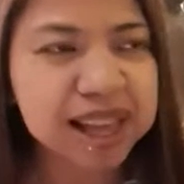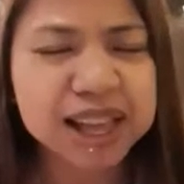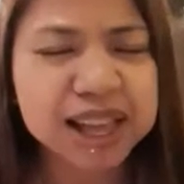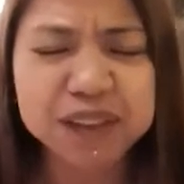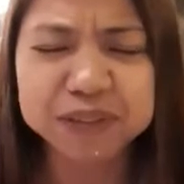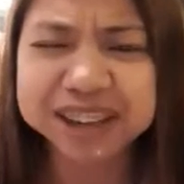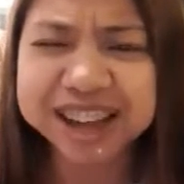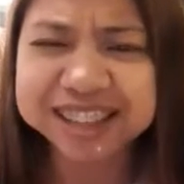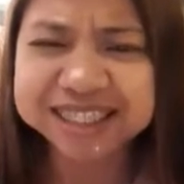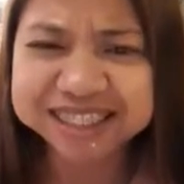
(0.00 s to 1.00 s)
I
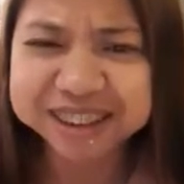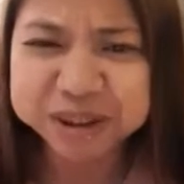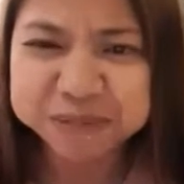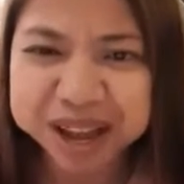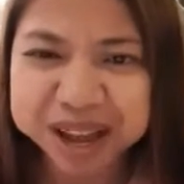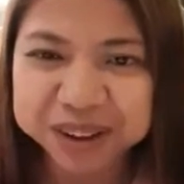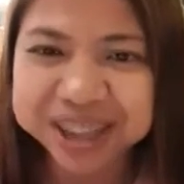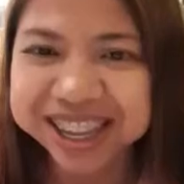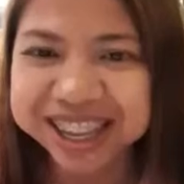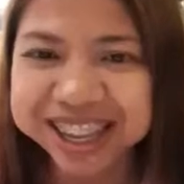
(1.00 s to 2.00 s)
forgot the term
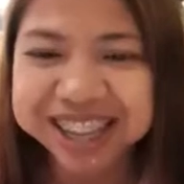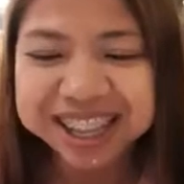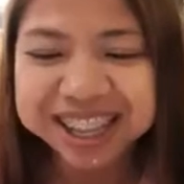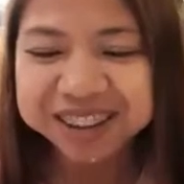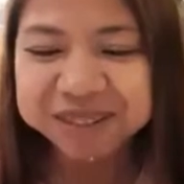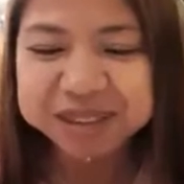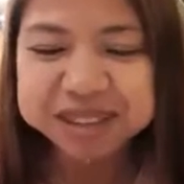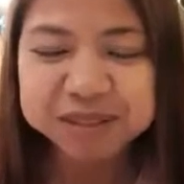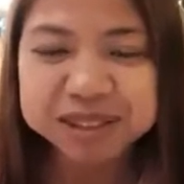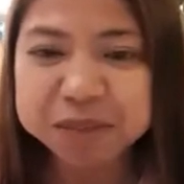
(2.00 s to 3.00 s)
now, but